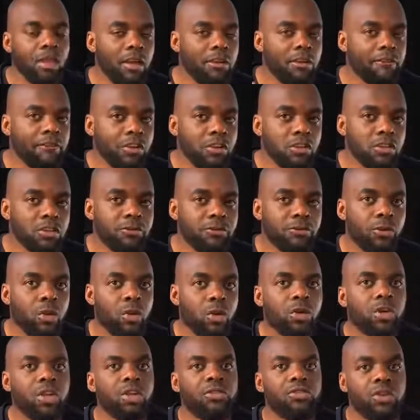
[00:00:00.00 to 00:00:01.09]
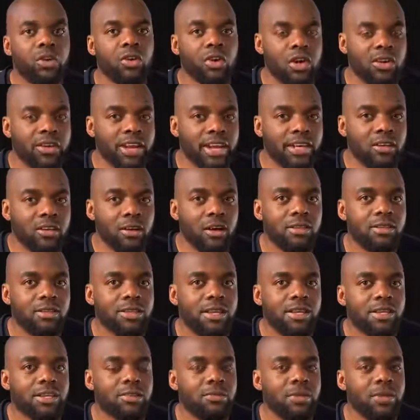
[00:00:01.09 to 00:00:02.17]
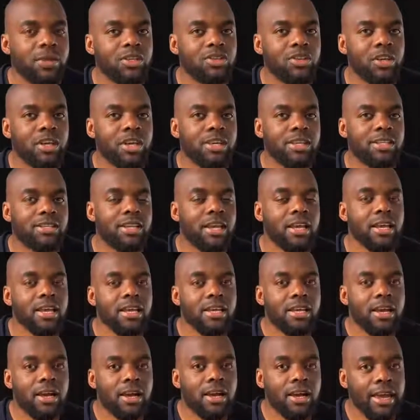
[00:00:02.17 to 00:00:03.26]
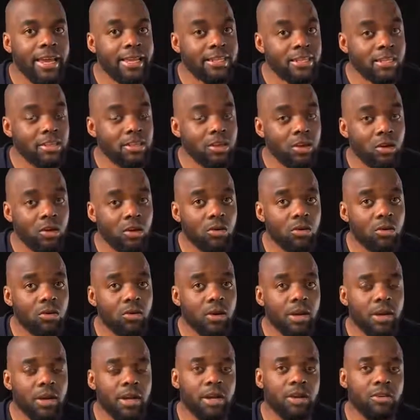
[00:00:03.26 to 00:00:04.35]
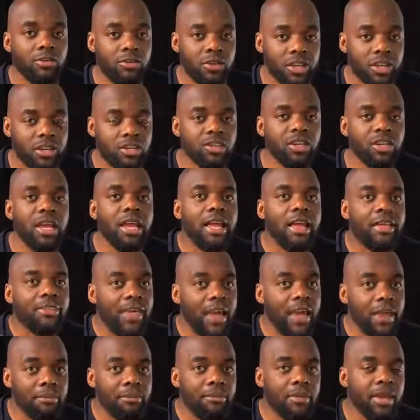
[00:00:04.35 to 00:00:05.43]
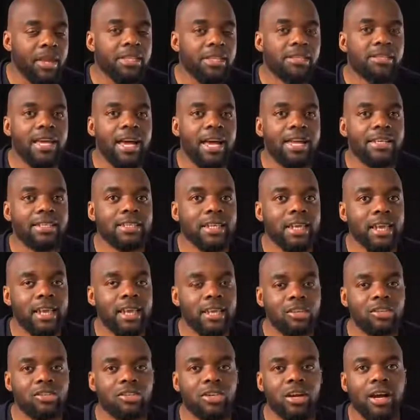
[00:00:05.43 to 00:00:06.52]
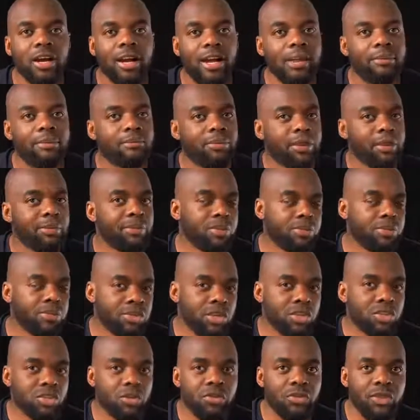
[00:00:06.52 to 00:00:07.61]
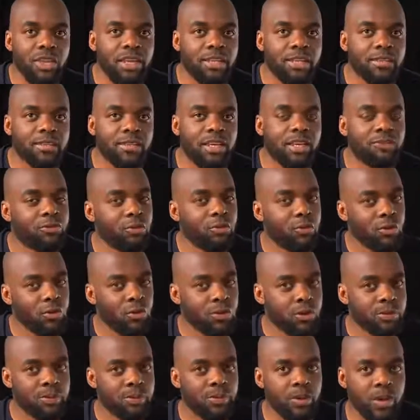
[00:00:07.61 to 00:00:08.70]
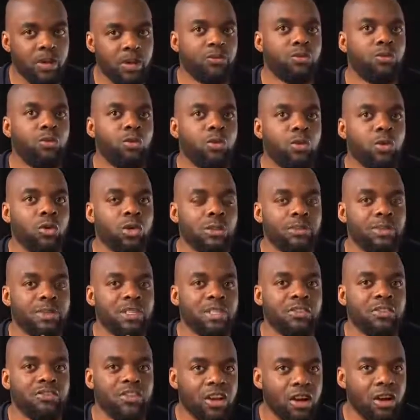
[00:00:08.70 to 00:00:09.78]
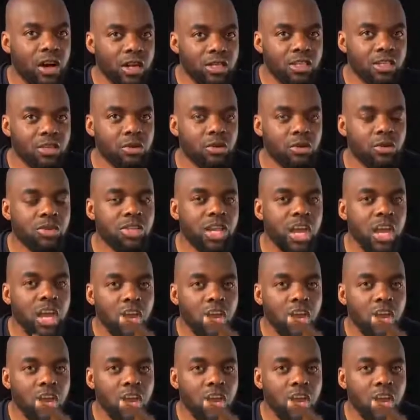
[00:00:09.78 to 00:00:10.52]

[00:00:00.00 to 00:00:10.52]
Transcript: first of all, if you create content which is SEO rich, that means that each time people search on the internet for specific articles,